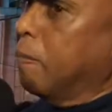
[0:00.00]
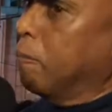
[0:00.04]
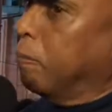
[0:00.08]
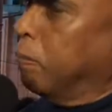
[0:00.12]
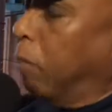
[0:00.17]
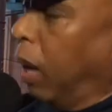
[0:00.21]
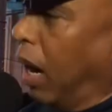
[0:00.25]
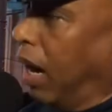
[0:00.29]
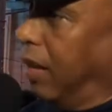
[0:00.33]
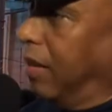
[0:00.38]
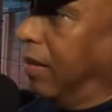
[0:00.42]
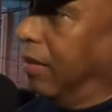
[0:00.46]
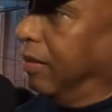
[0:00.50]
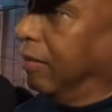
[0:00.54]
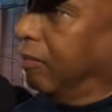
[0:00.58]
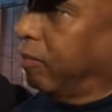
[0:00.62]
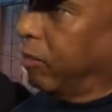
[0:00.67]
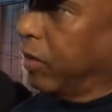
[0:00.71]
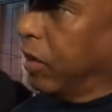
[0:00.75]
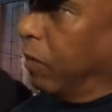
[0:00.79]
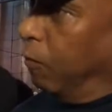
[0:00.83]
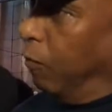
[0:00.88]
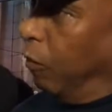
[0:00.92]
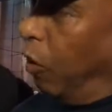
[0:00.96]
But
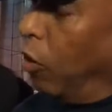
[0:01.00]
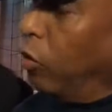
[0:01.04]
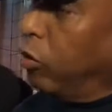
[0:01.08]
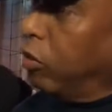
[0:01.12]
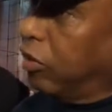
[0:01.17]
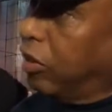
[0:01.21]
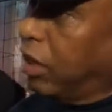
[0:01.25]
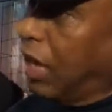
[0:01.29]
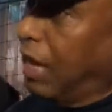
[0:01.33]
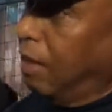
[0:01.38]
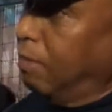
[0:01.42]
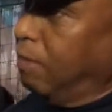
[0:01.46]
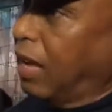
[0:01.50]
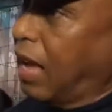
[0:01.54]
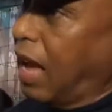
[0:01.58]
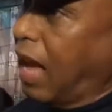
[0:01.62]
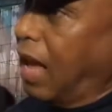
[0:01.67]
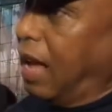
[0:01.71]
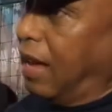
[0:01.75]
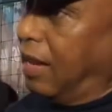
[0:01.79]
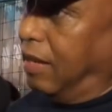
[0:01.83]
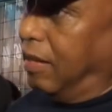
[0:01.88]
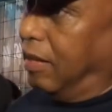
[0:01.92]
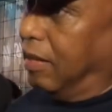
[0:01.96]
those same
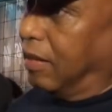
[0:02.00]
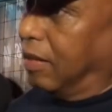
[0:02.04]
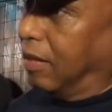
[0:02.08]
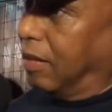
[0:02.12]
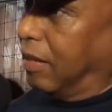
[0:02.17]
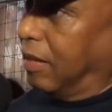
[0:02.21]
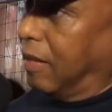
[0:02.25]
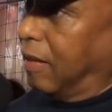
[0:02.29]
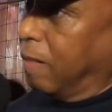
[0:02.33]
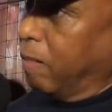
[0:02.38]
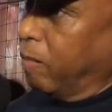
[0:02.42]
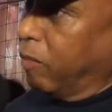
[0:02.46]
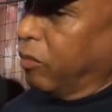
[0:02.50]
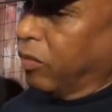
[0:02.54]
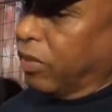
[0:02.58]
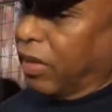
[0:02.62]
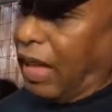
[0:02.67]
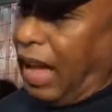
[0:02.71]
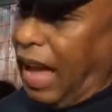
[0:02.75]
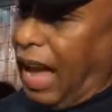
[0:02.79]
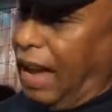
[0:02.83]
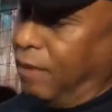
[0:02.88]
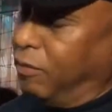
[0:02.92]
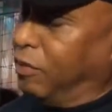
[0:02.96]
guys,
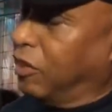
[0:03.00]
I've